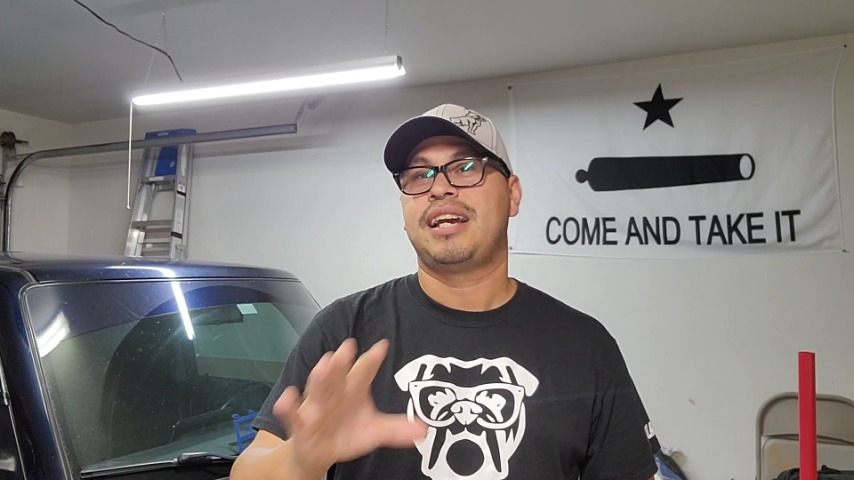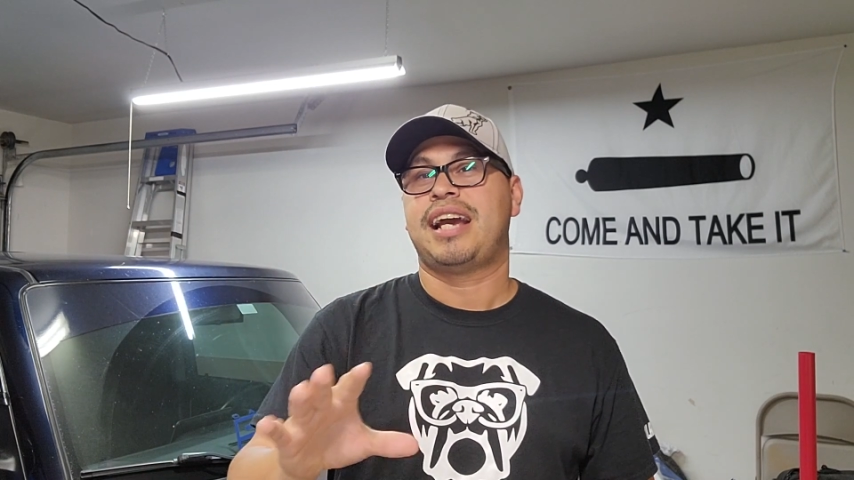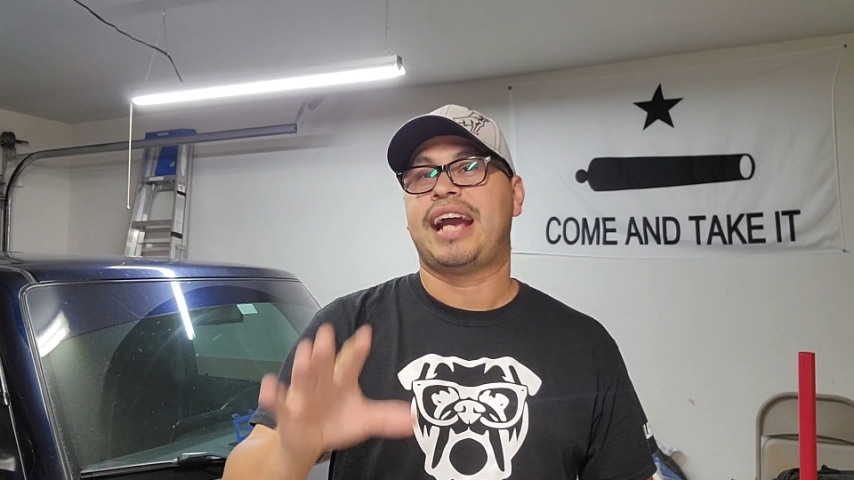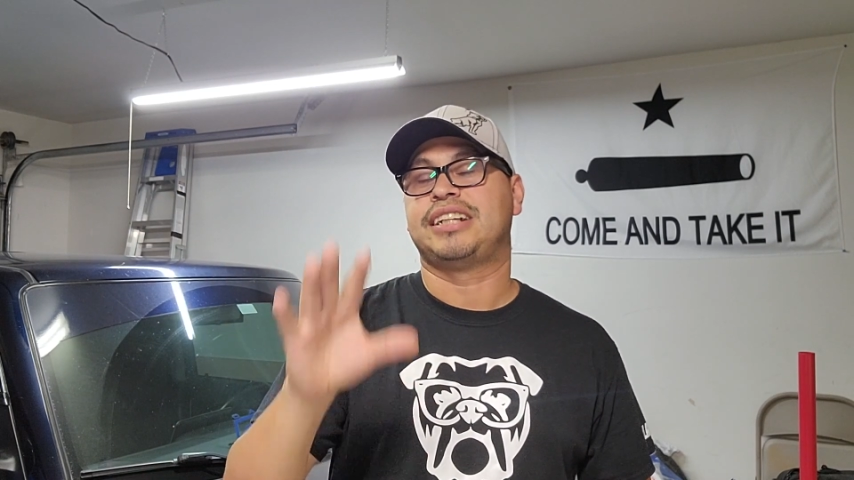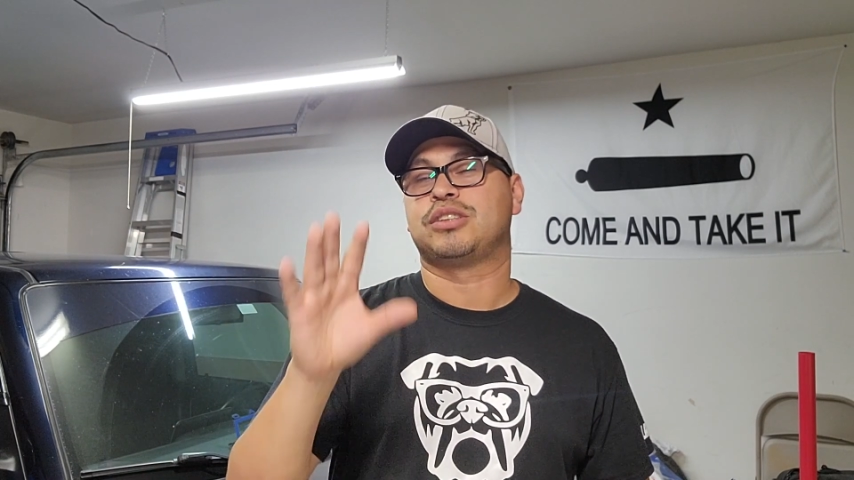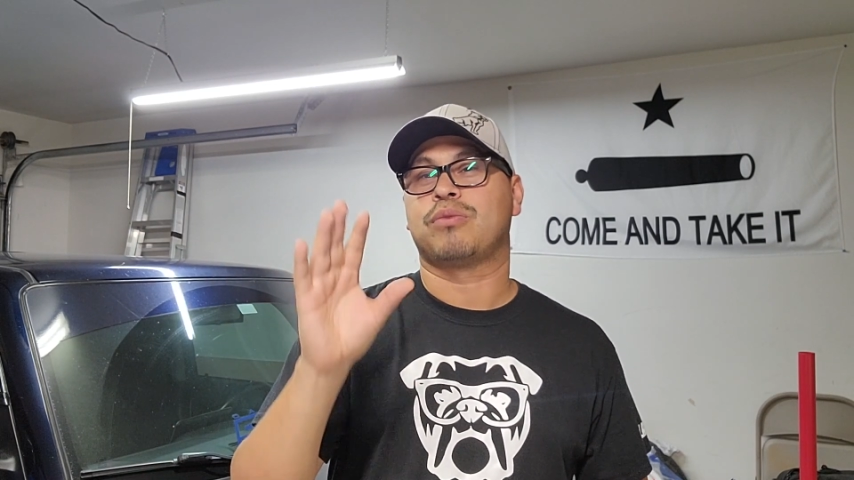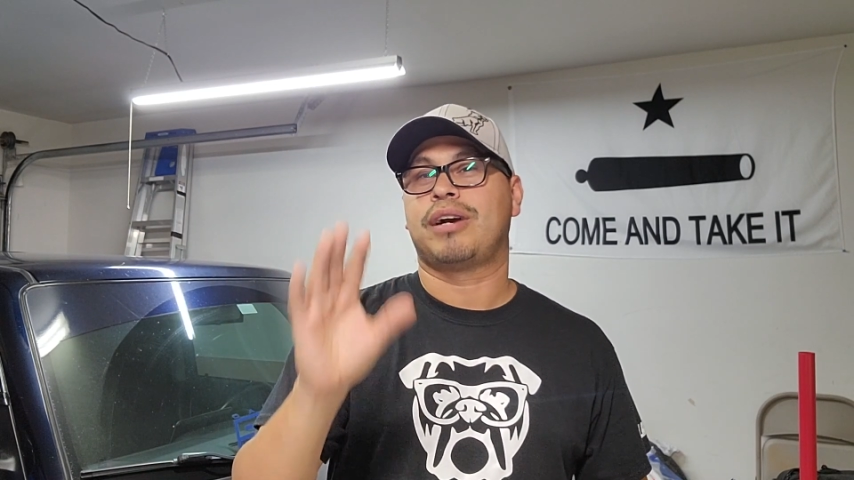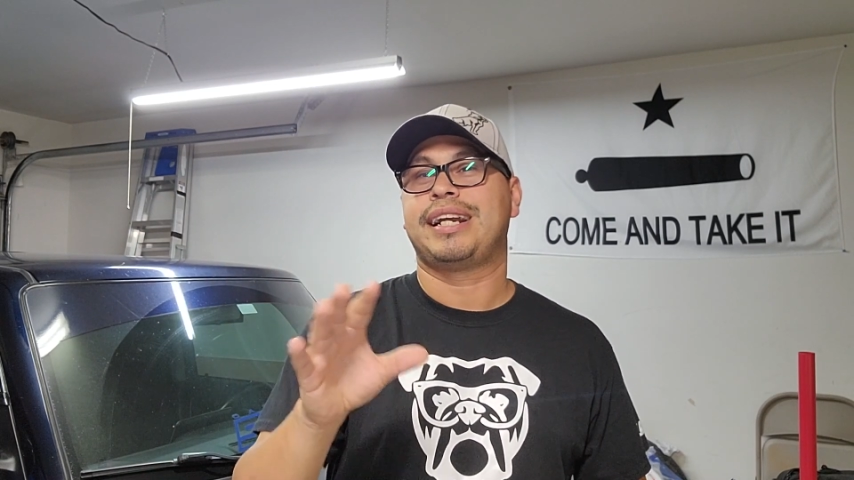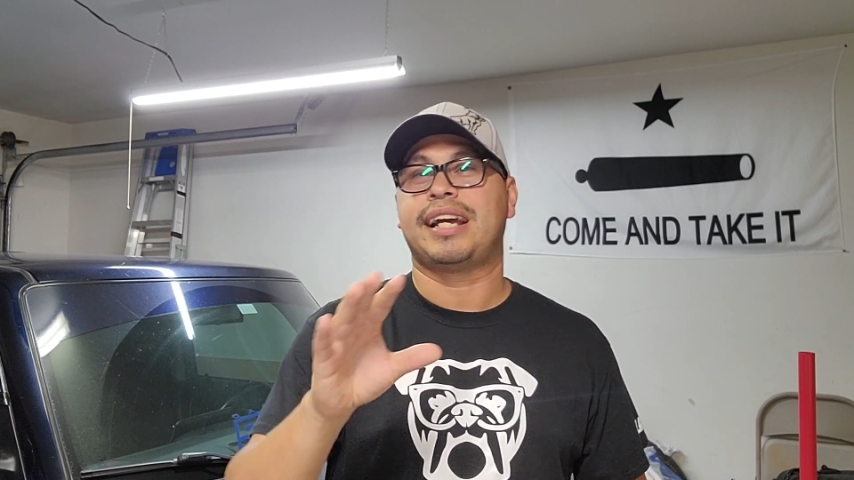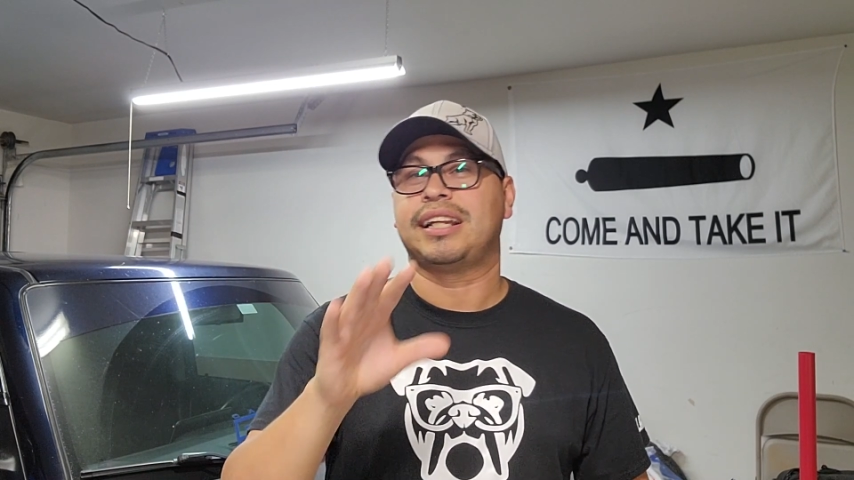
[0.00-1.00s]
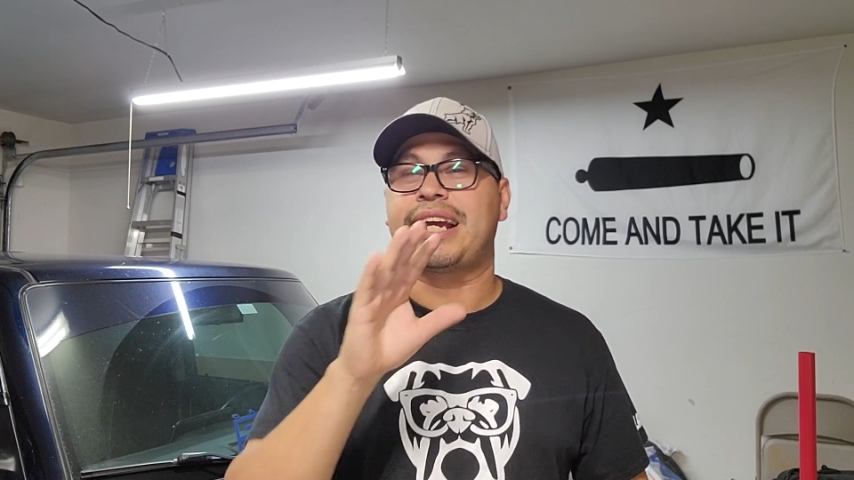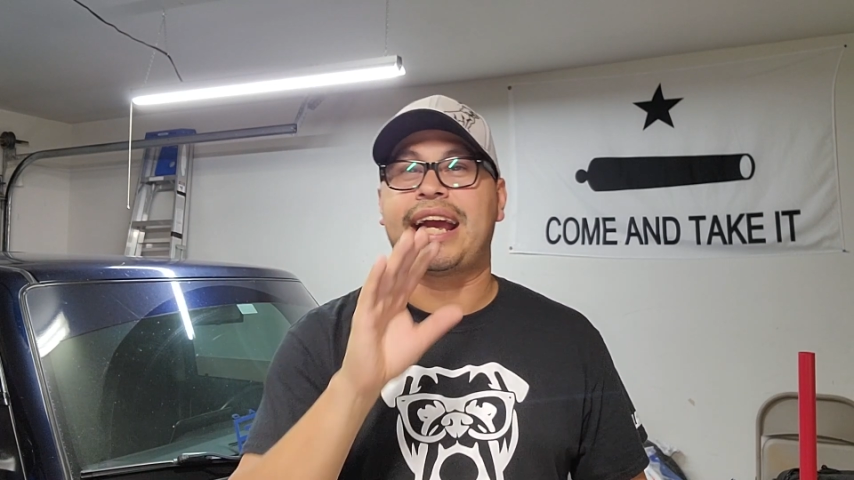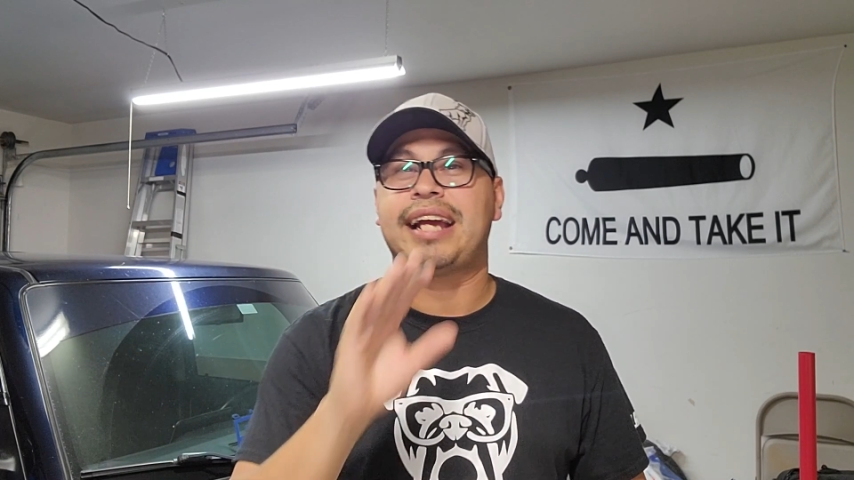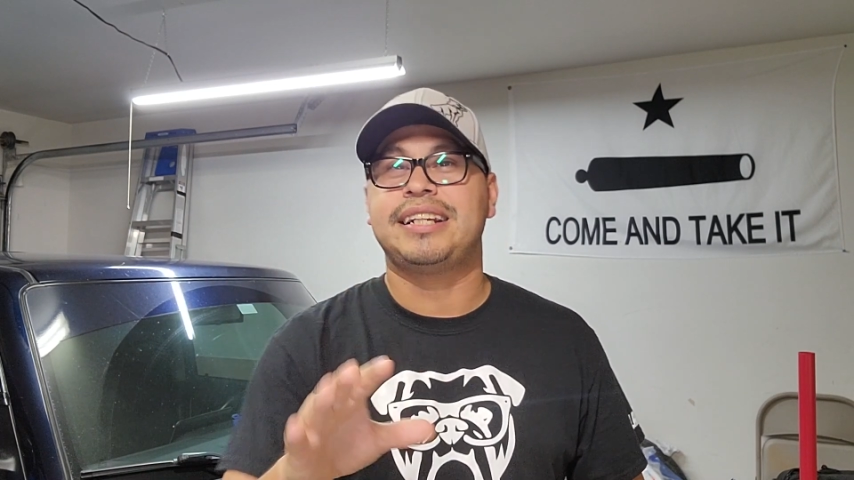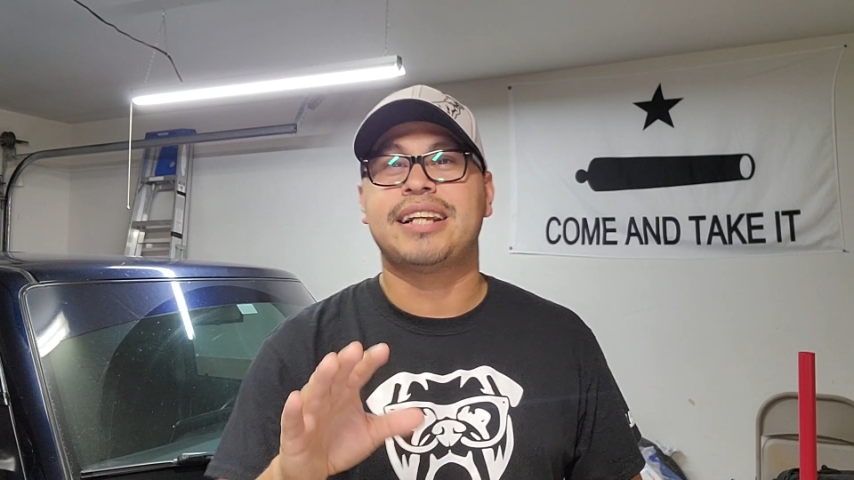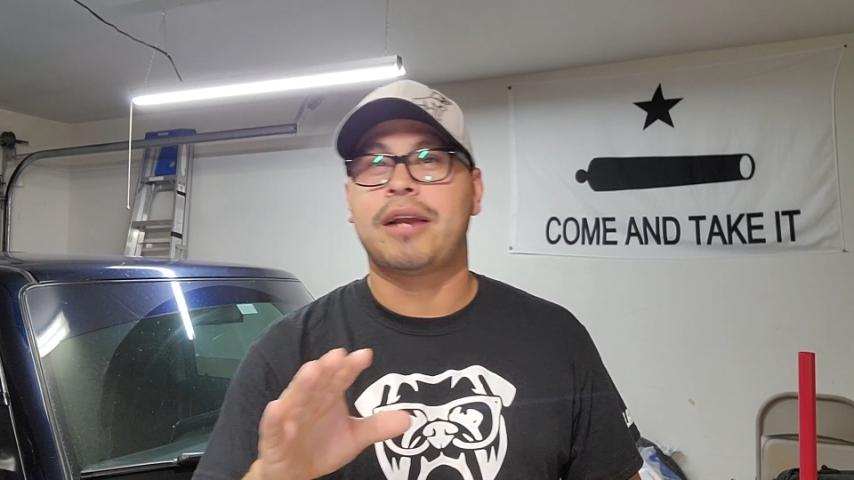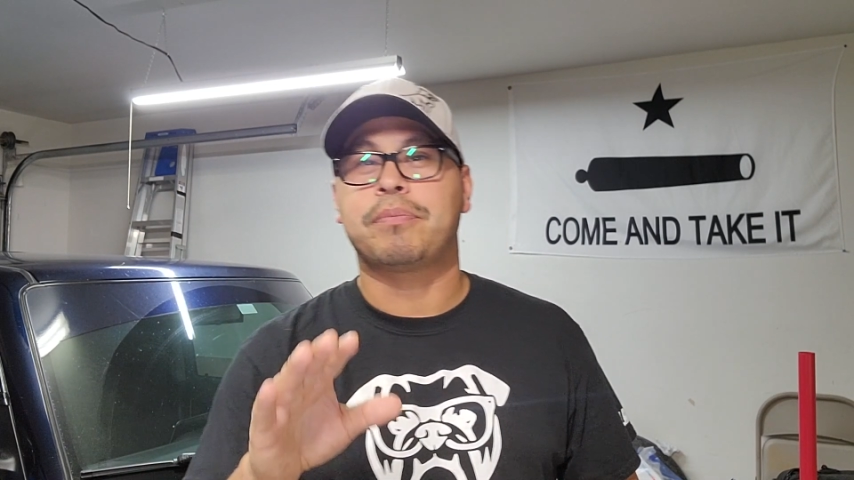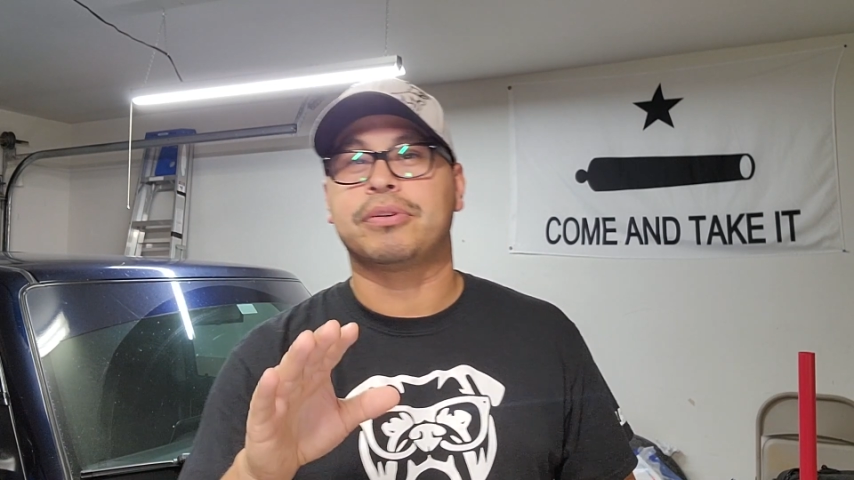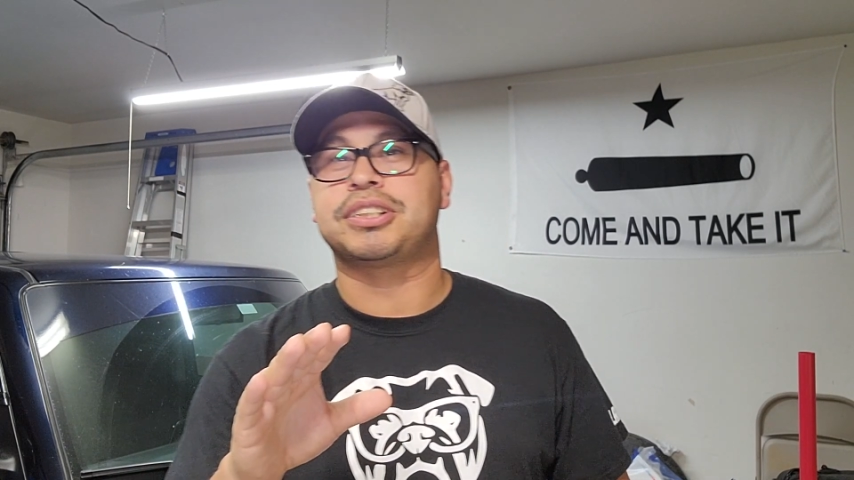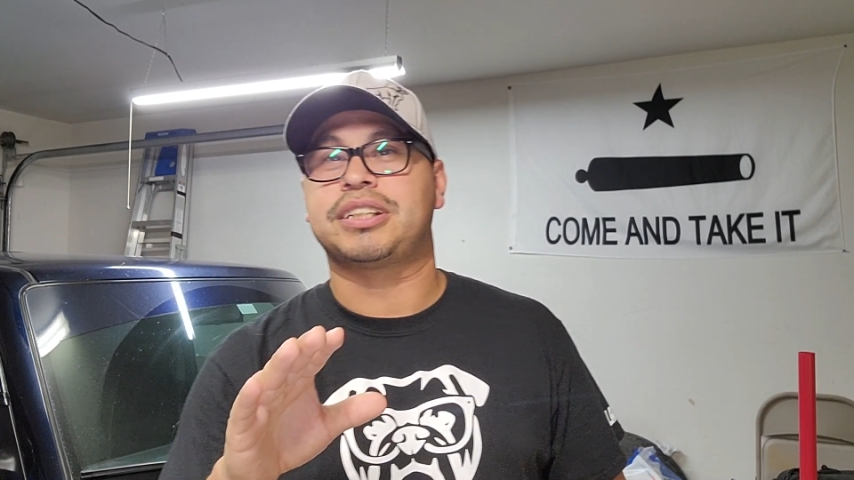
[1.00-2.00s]
and is running at like
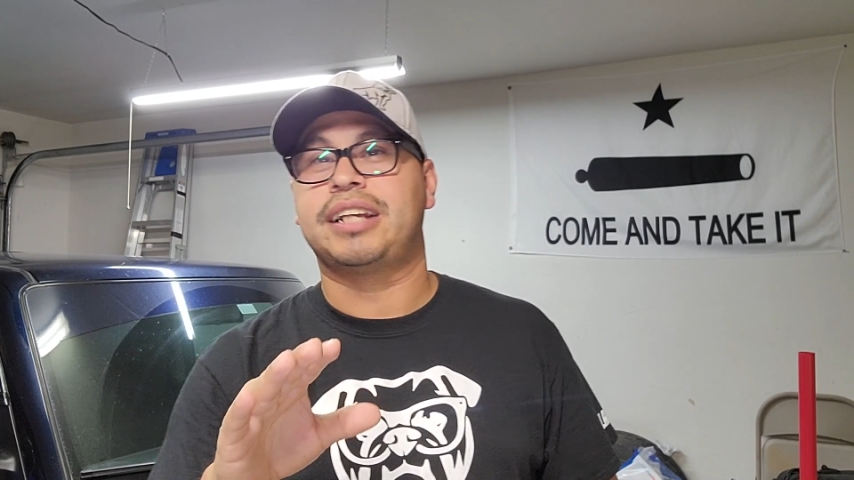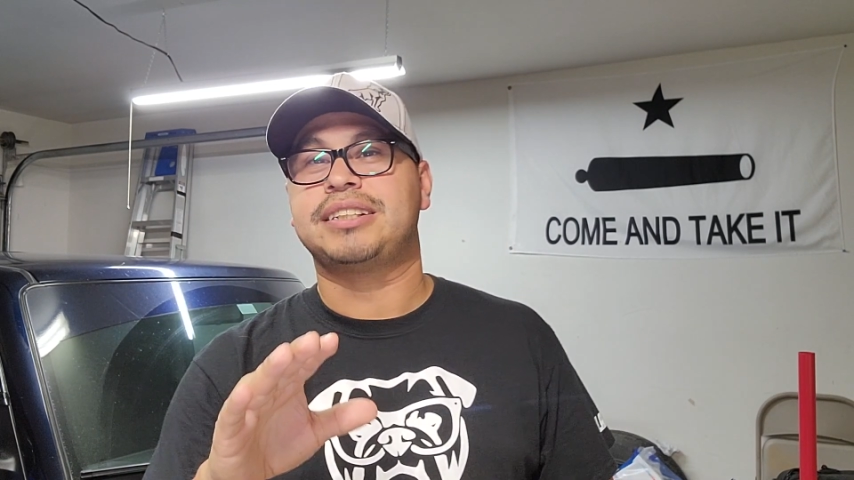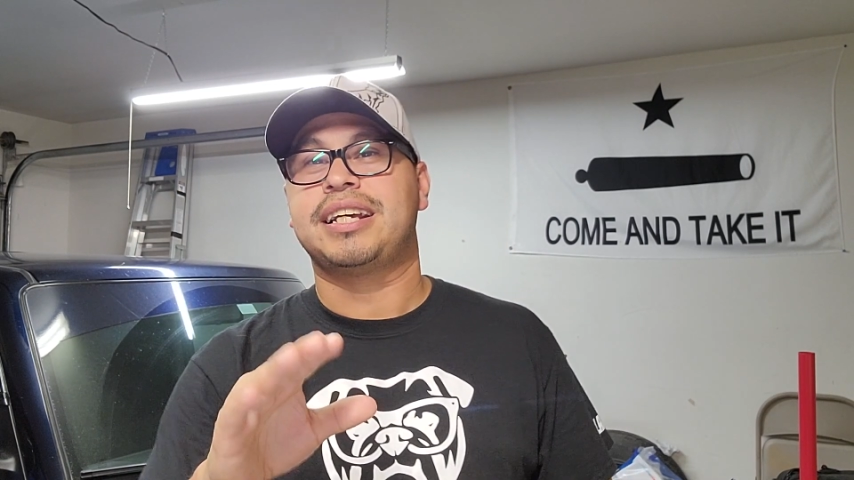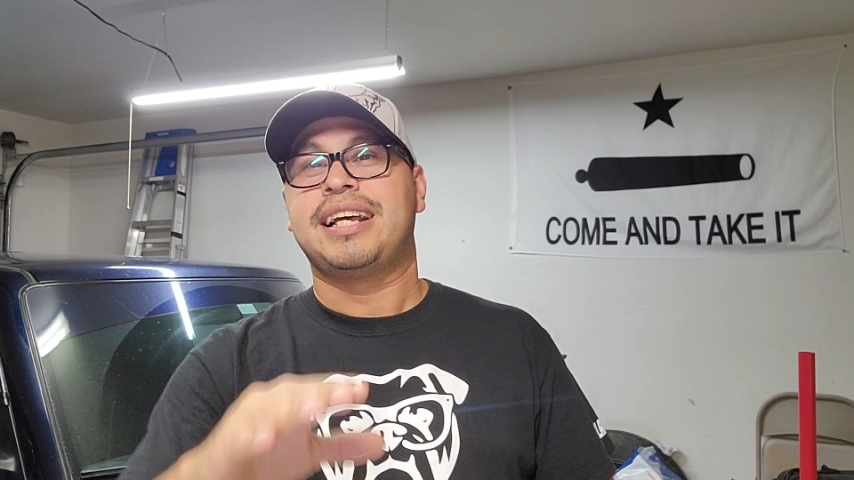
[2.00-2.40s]
89%,